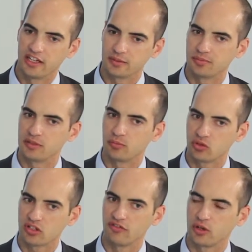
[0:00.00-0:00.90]
It's been
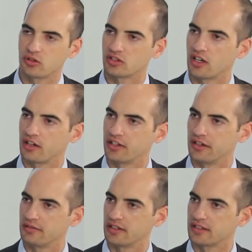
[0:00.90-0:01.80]
mostly focused on
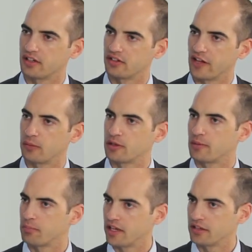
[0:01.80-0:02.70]
R&D, let's say, development
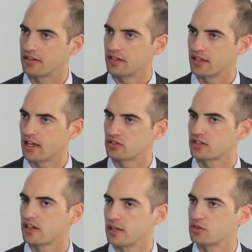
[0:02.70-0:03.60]
and patenting, and now it's the
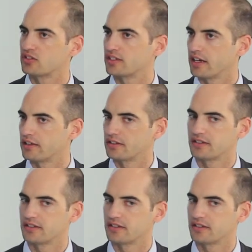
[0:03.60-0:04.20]
time to sell the